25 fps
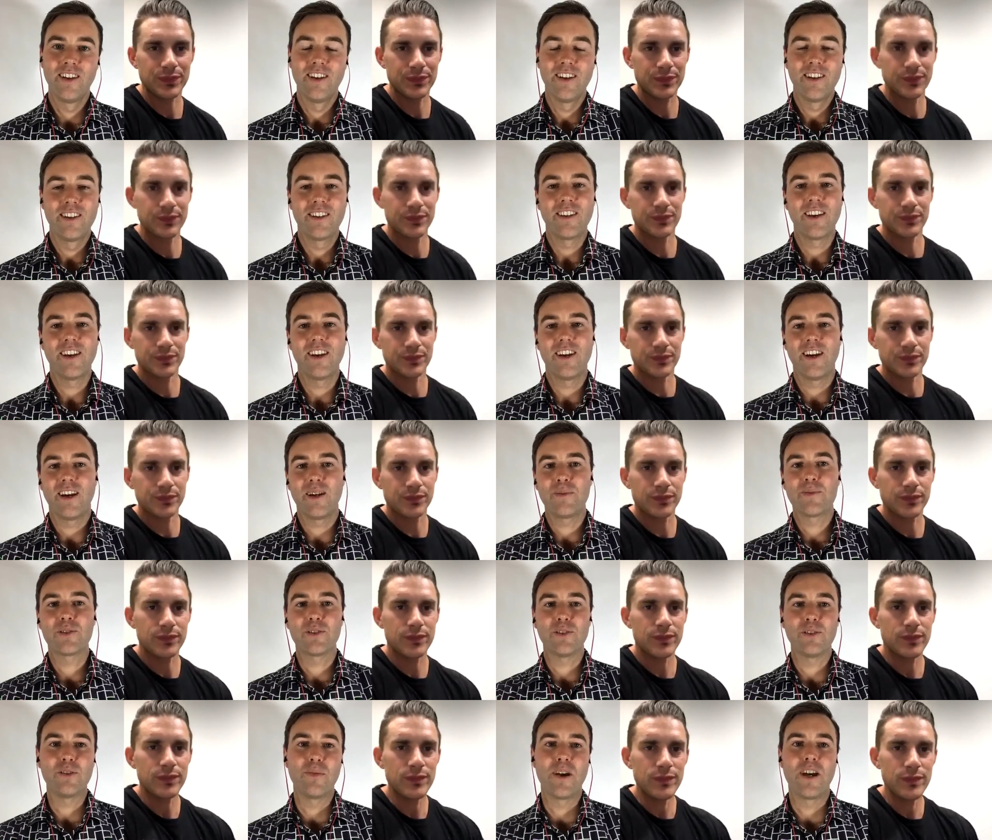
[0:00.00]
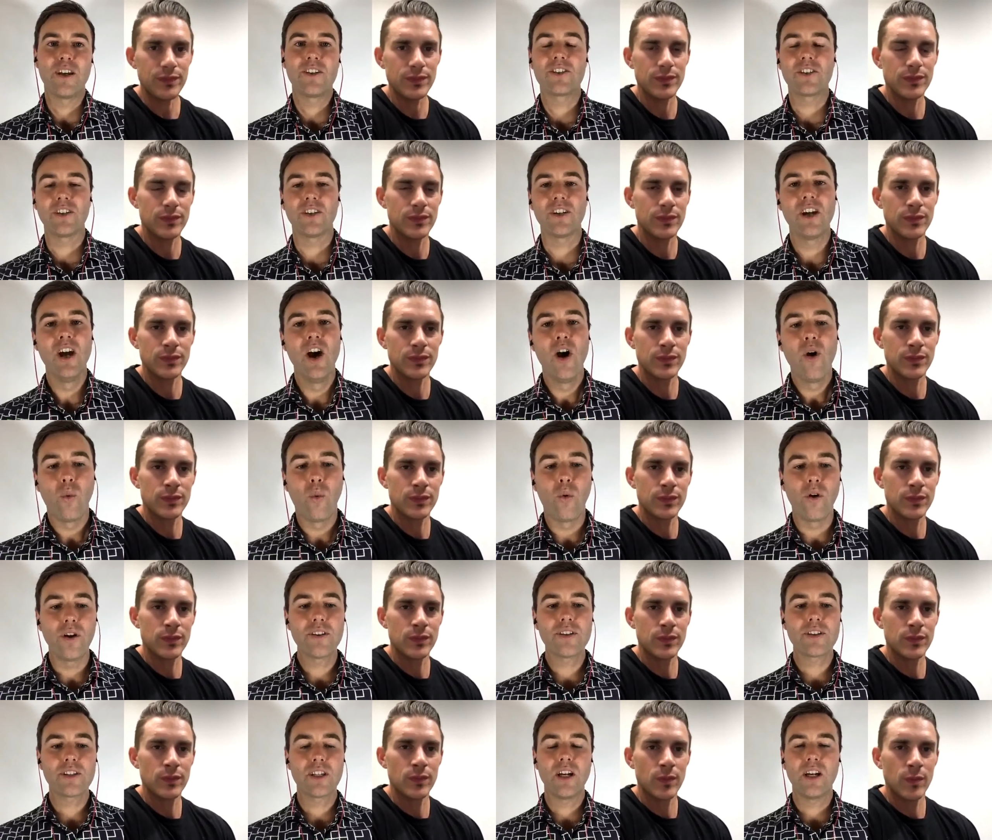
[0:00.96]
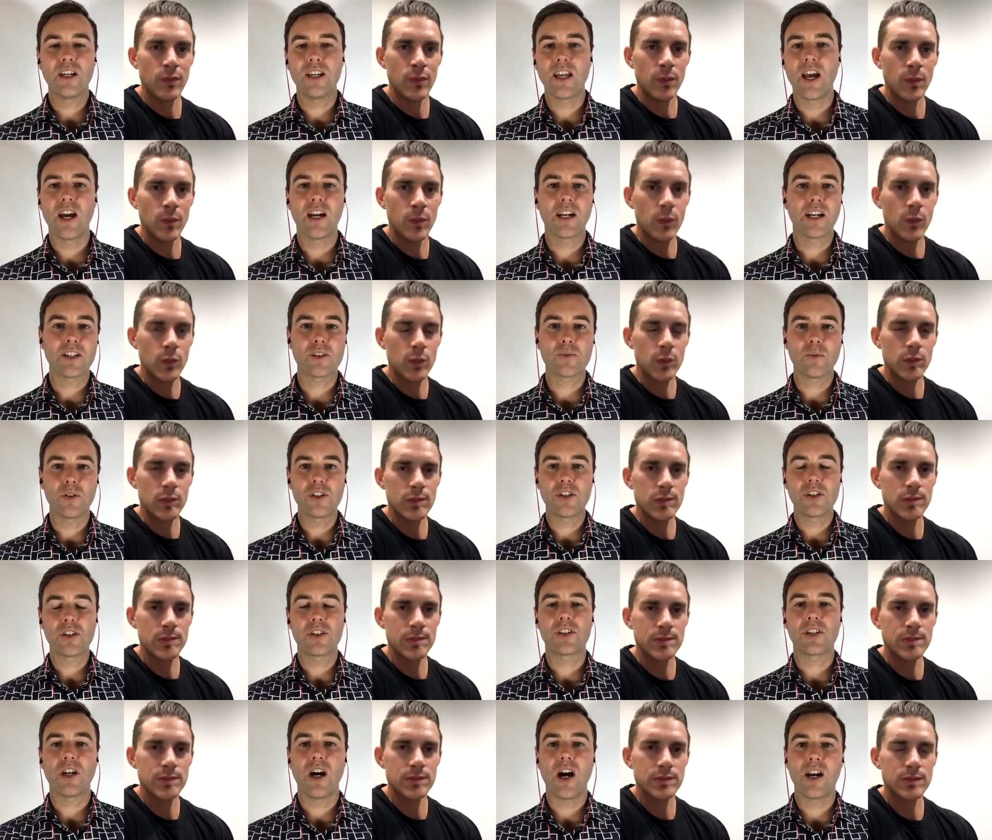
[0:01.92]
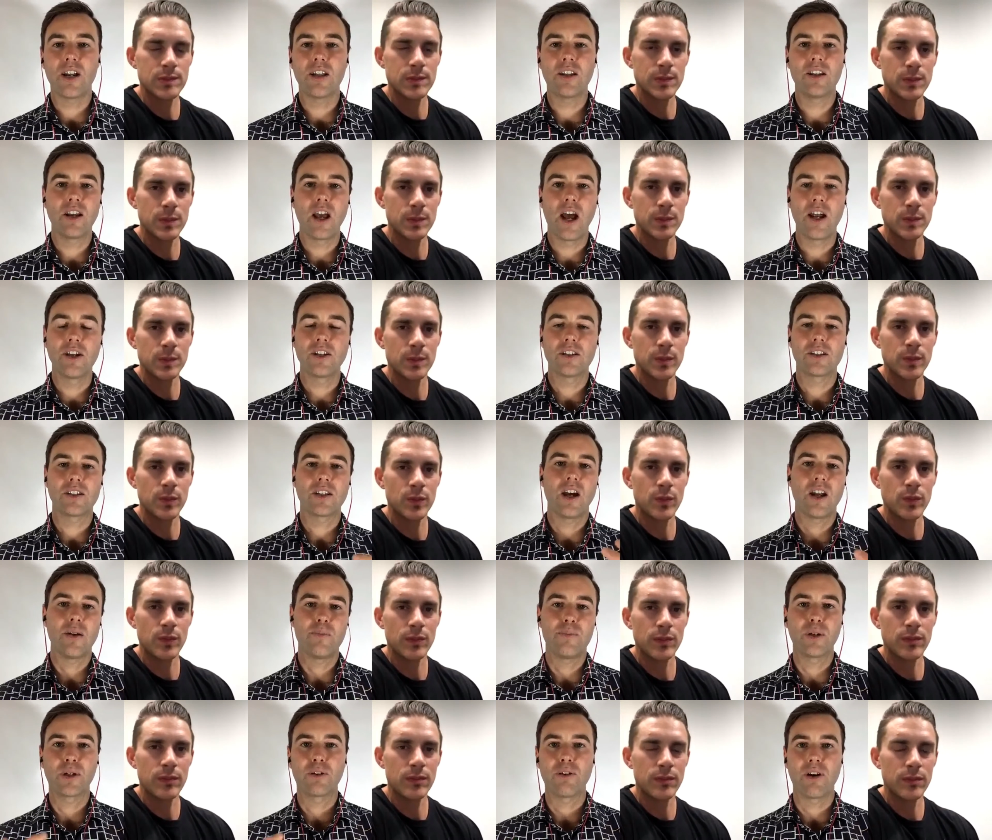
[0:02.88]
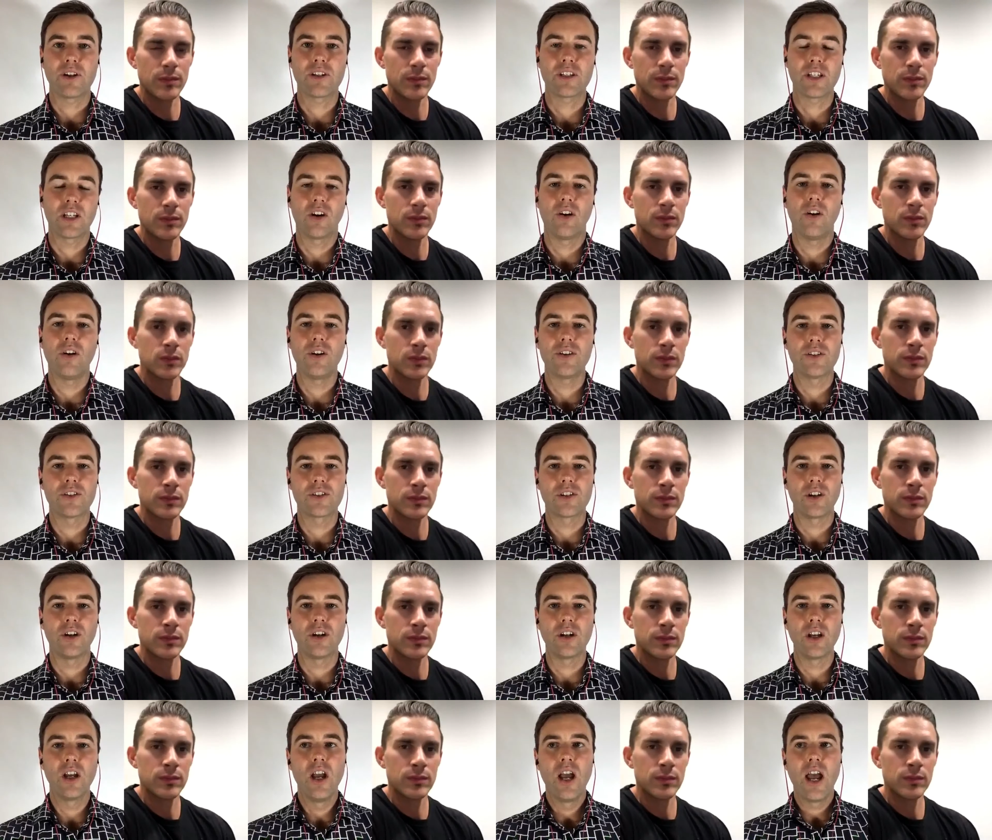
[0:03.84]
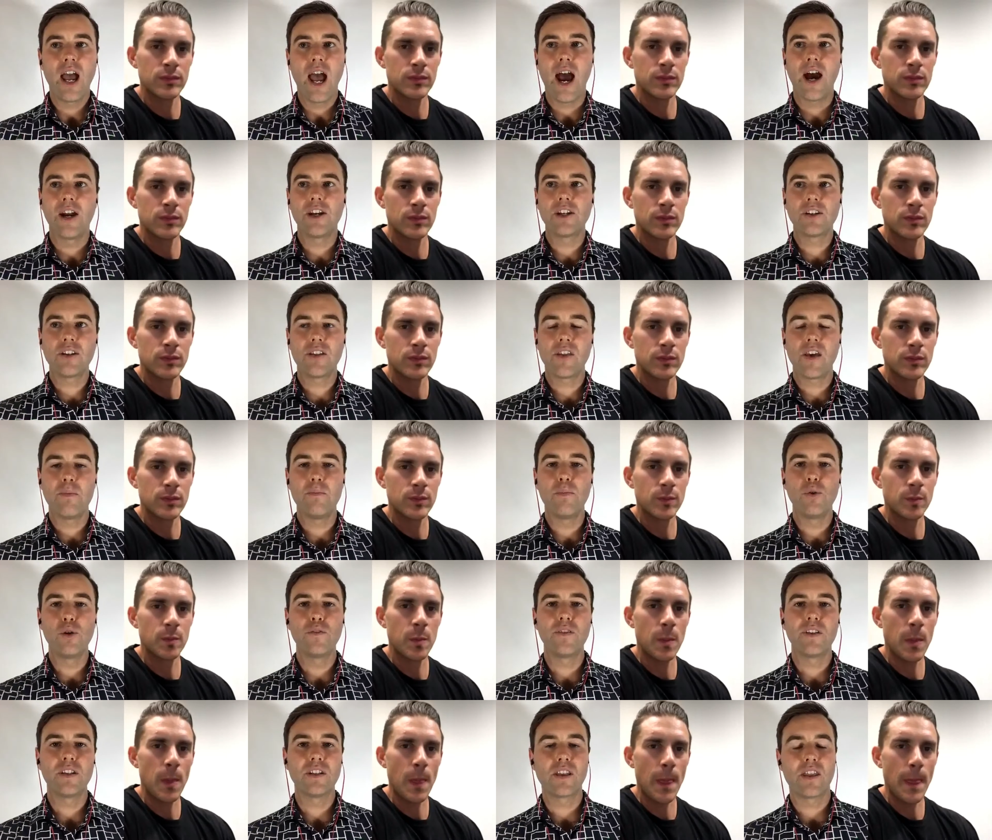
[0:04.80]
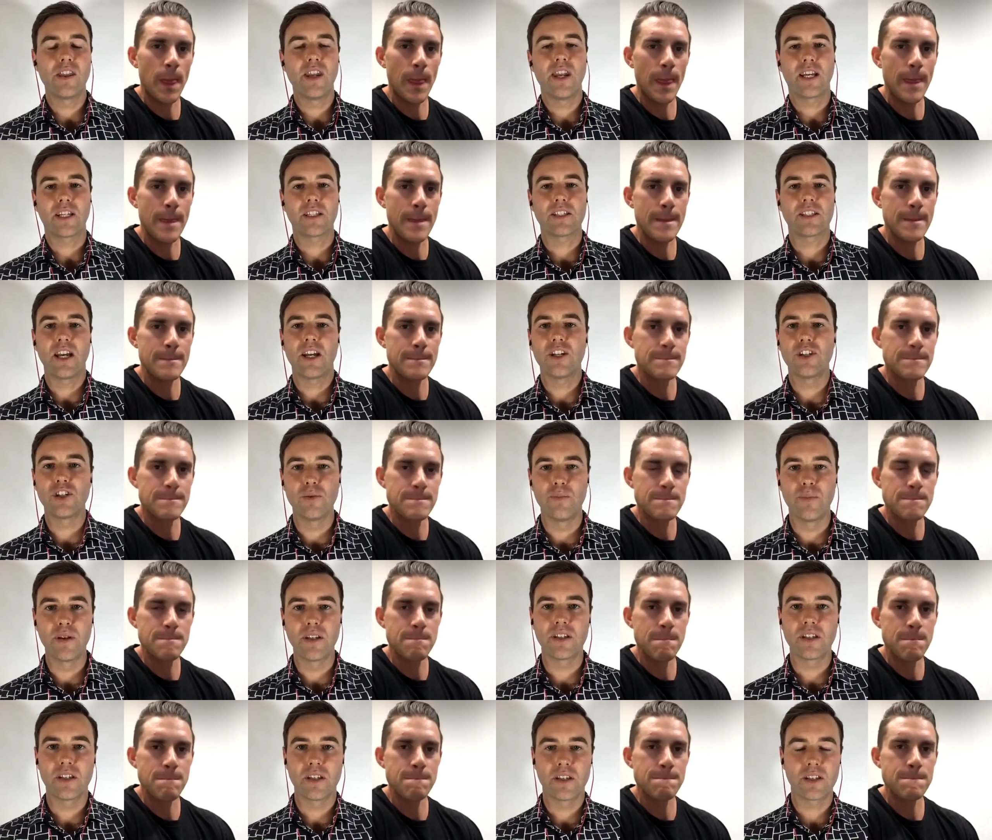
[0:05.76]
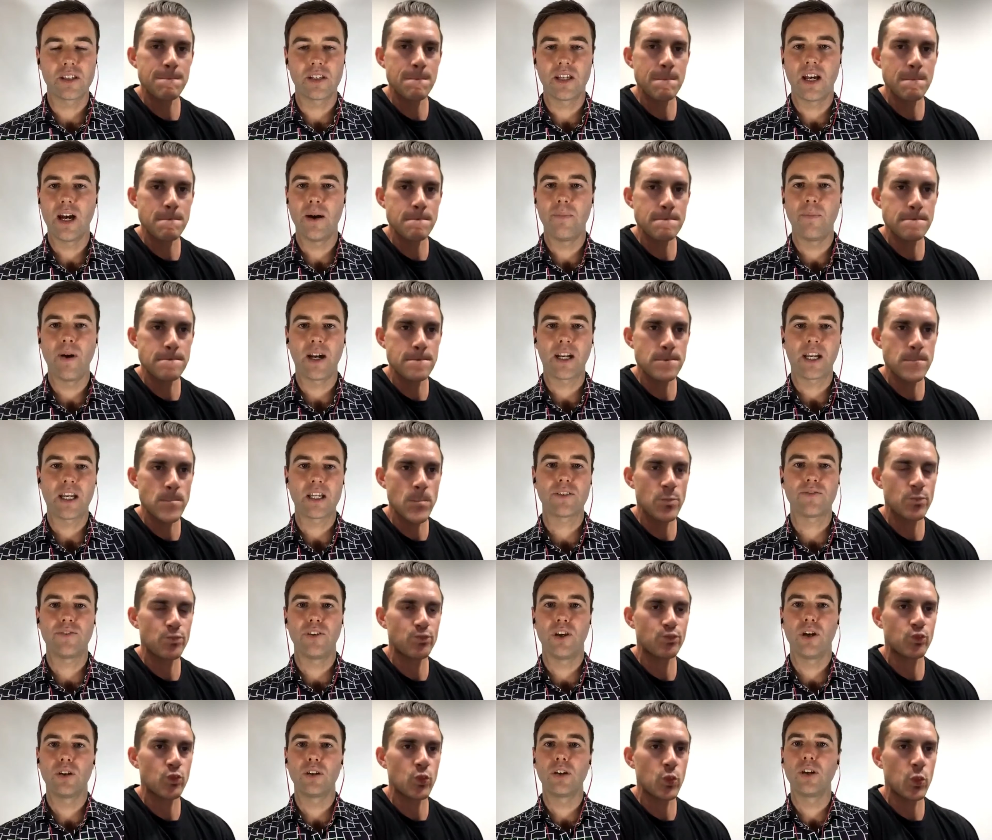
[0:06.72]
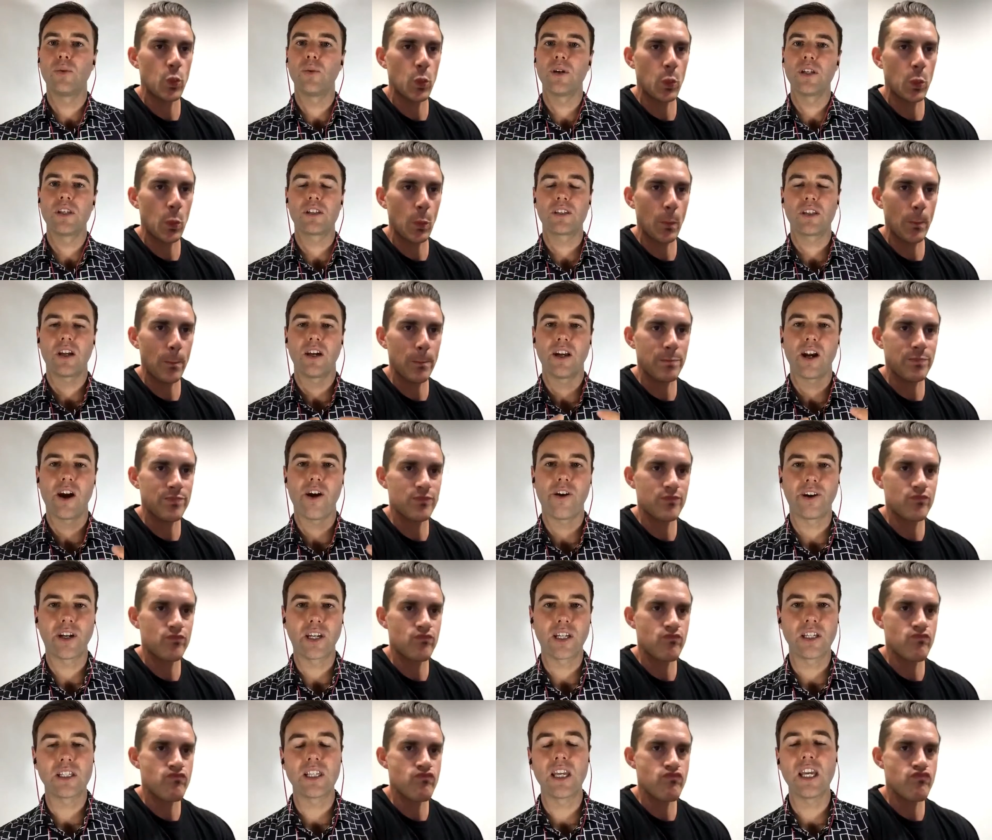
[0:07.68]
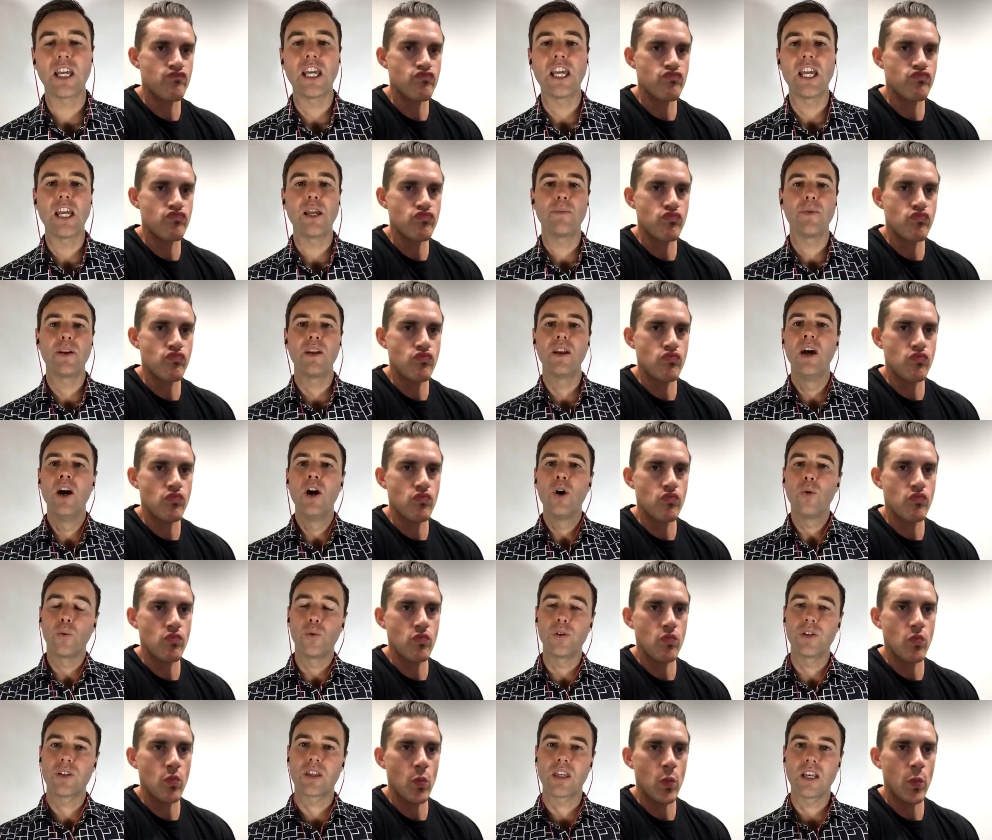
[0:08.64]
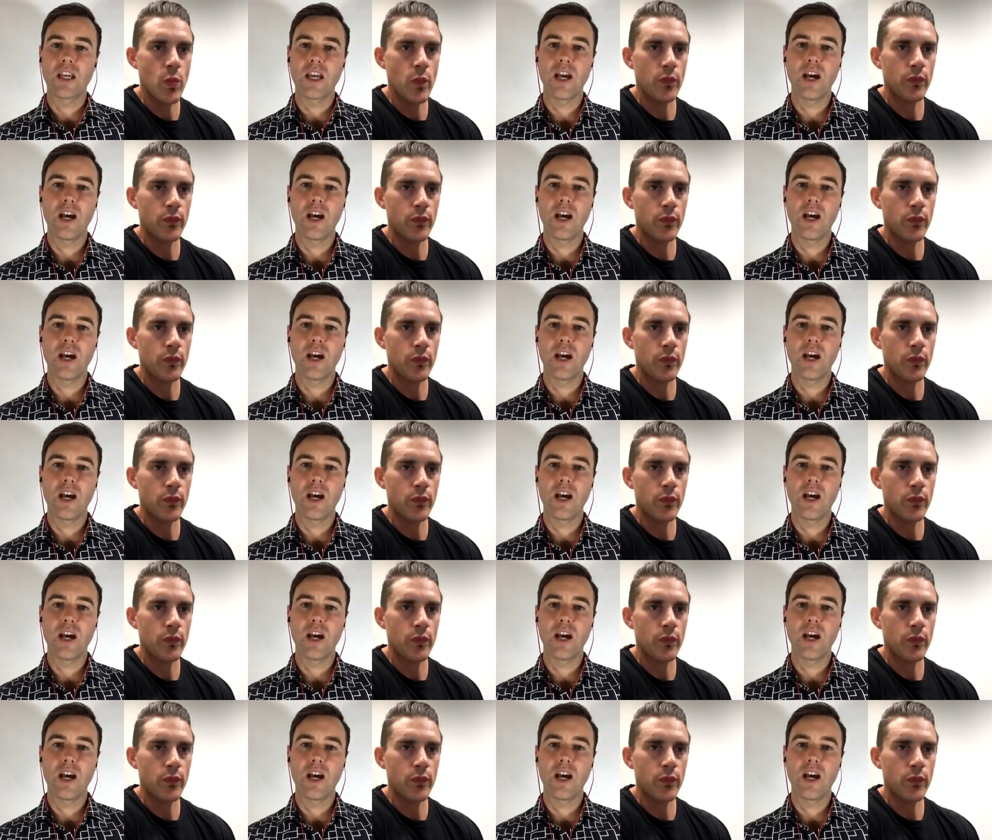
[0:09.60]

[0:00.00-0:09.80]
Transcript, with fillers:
Speaker 1: Yeah, absolutely, man. So once, I guess once you started and you started progressing on, so how did you then move into the next stage of your business? I guess for, you know, when you started hiring a team, and was the